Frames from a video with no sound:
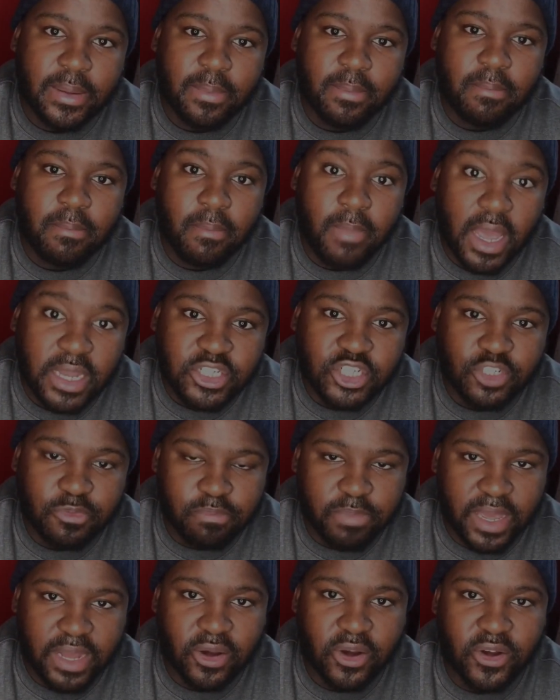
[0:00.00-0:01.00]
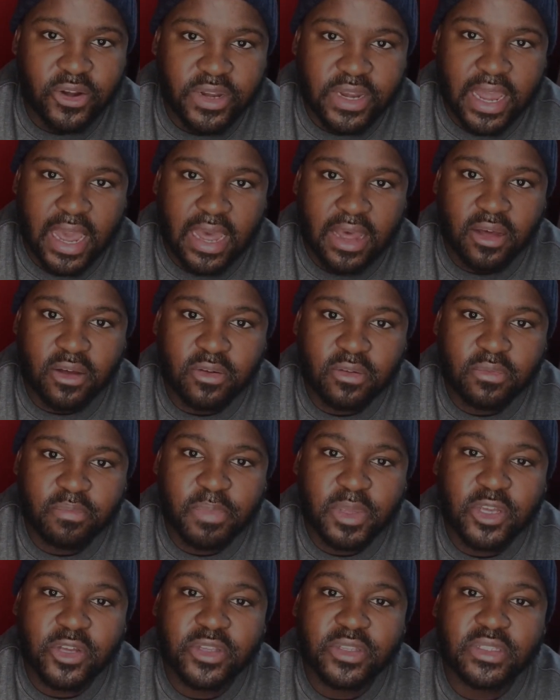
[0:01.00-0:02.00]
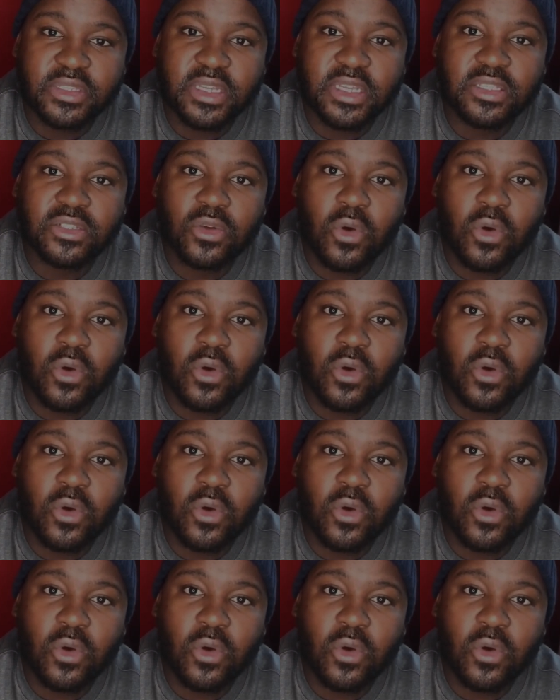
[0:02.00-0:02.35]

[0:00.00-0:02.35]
much better now because it's